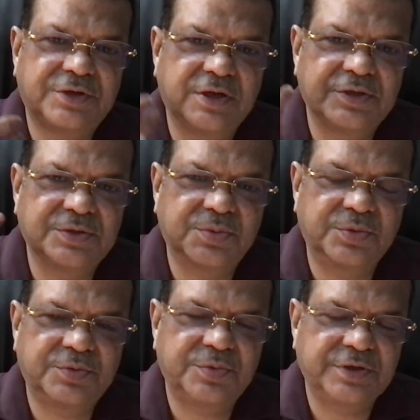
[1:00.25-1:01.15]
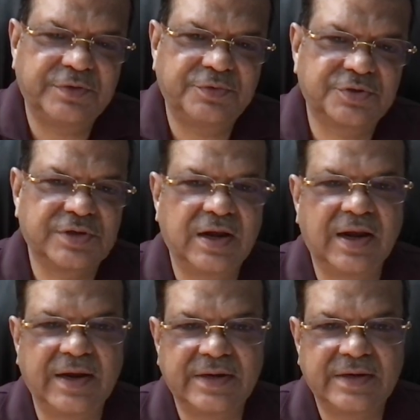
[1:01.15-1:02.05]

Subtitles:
tells you, which gives you sunlight.